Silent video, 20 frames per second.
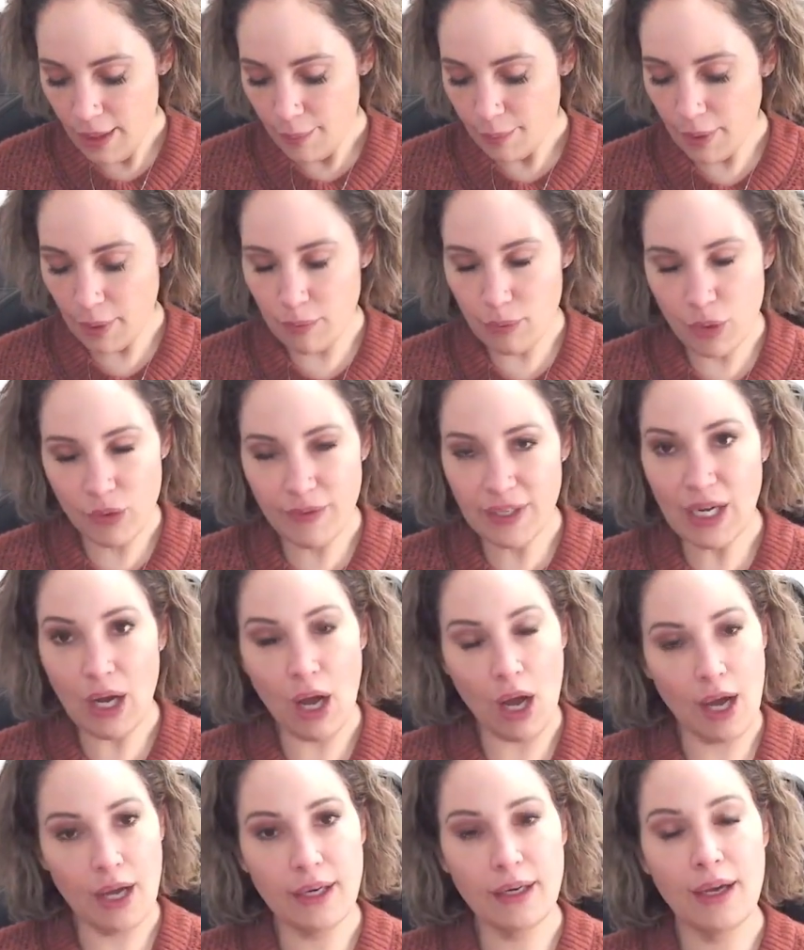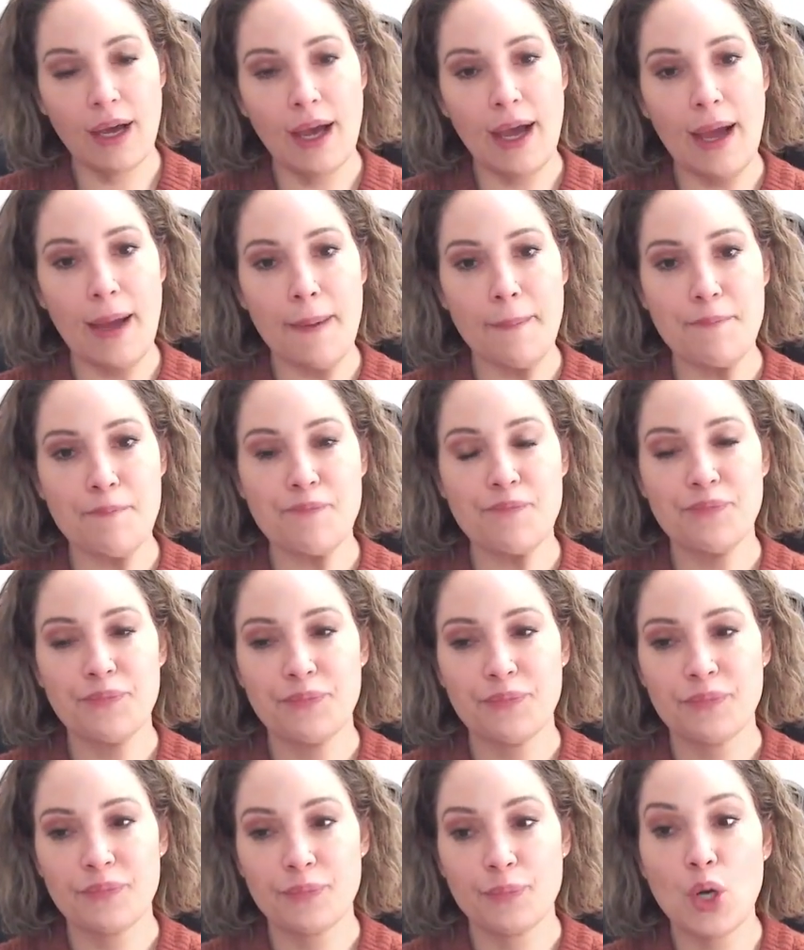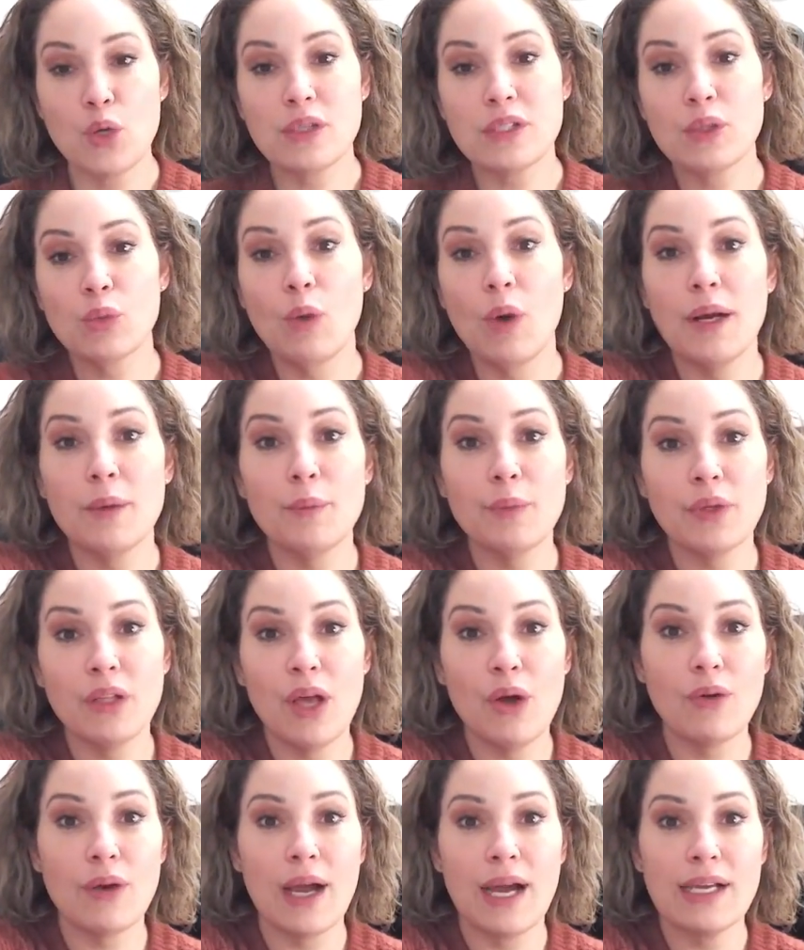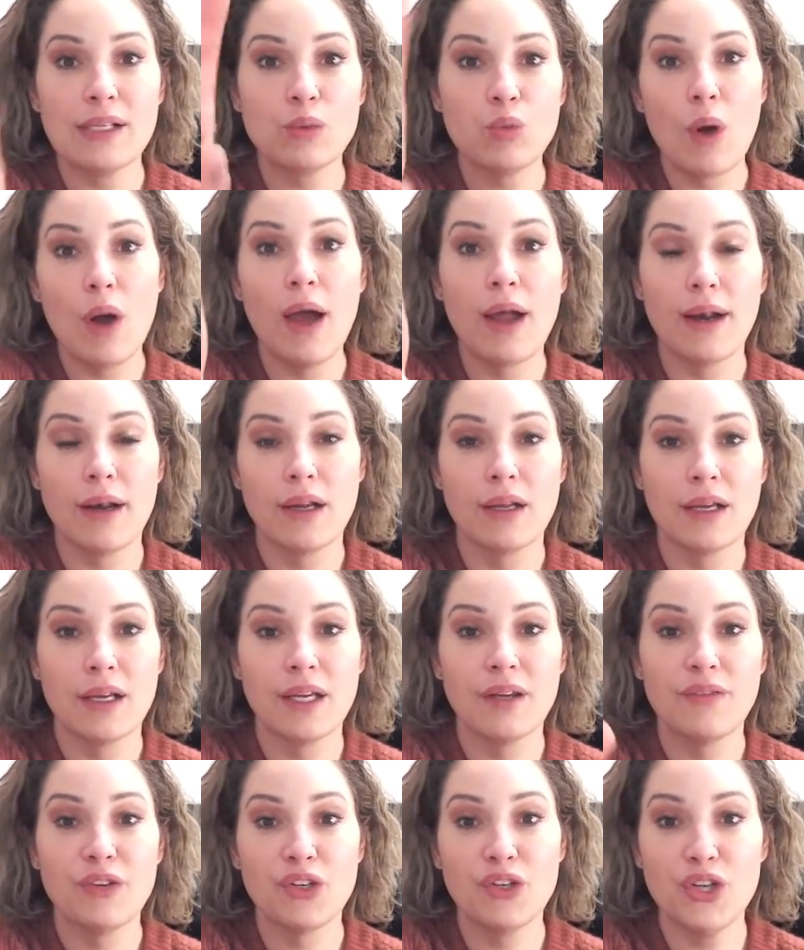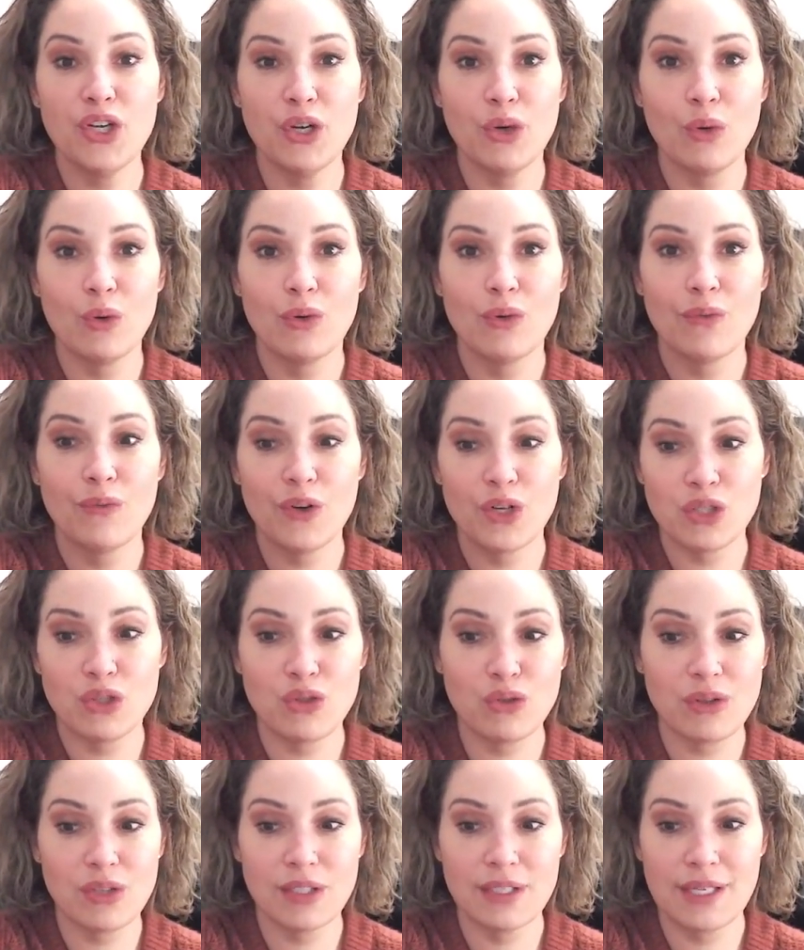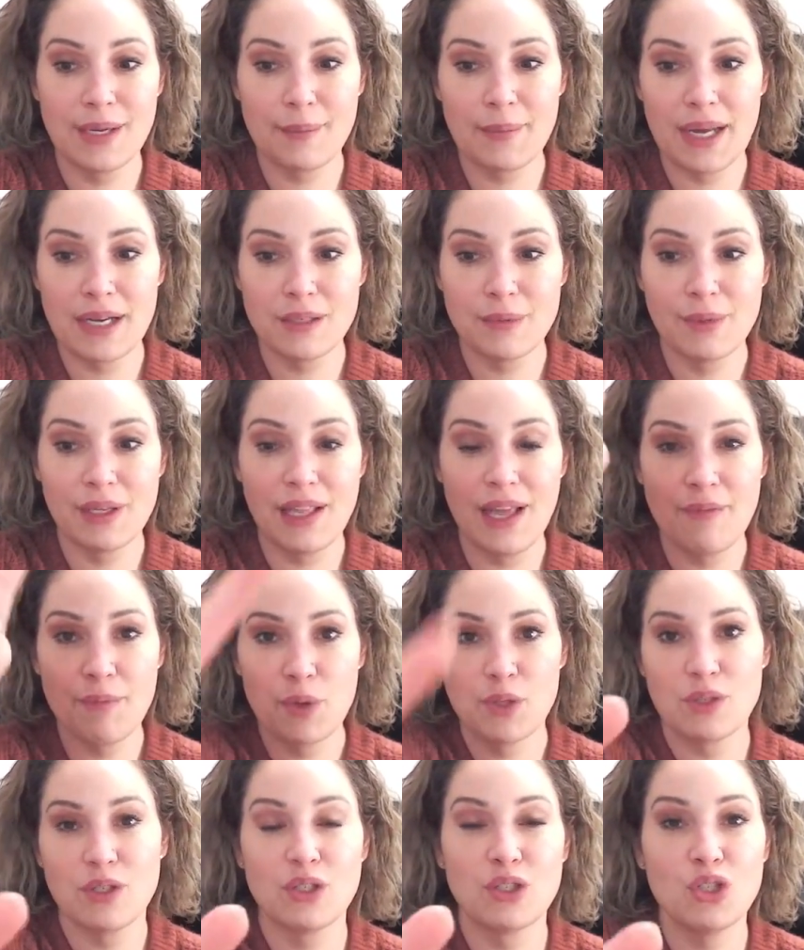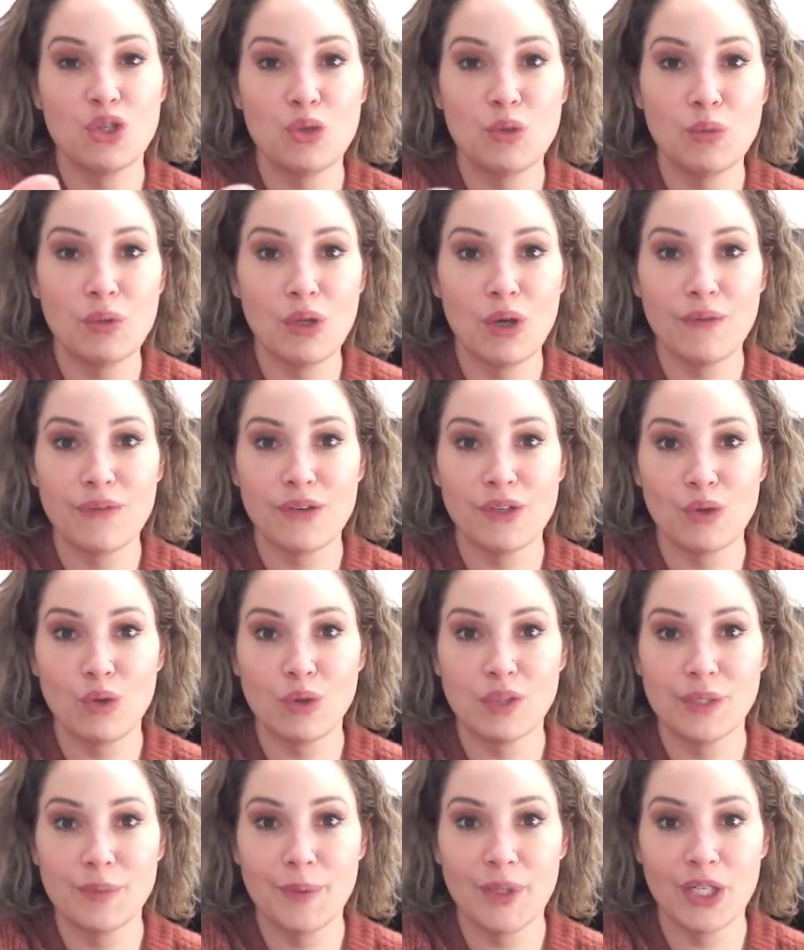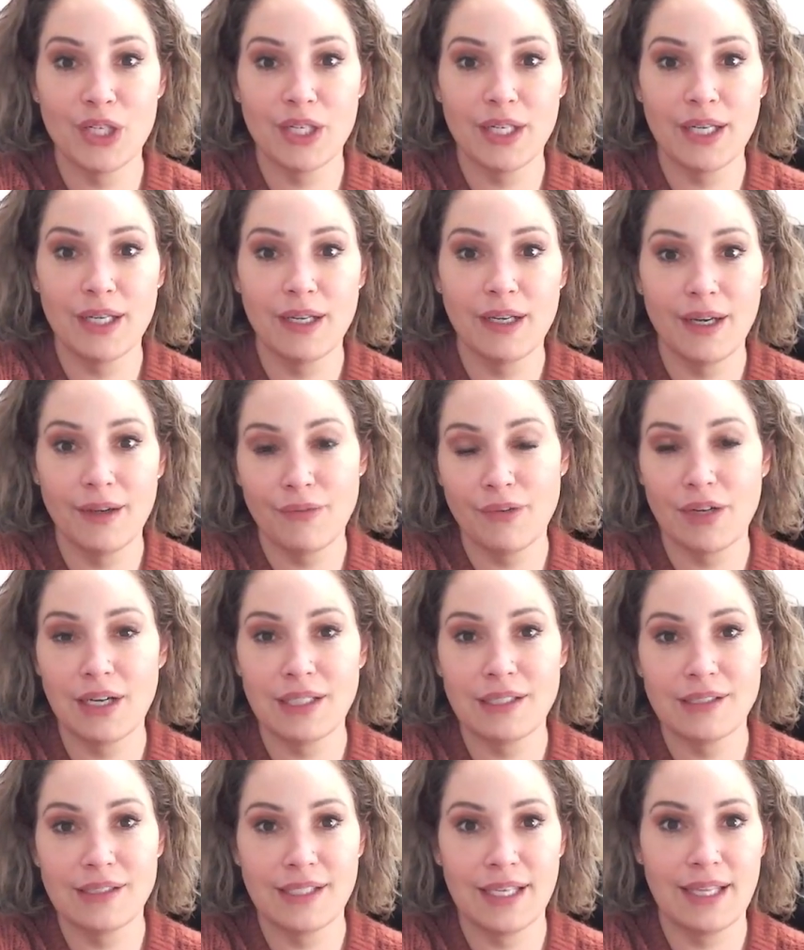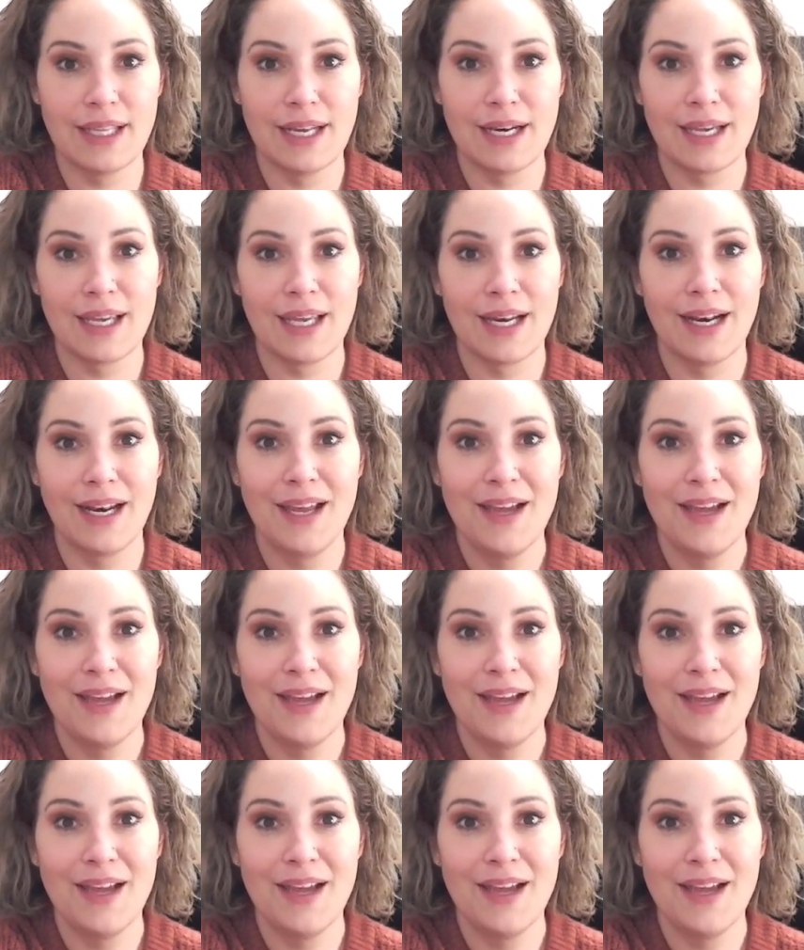But moving on, post a 1 below, guys. 1 if you're new. First through third time catching me live. Post a 2 below if you're an oldie but goodie. I forgot to say that again.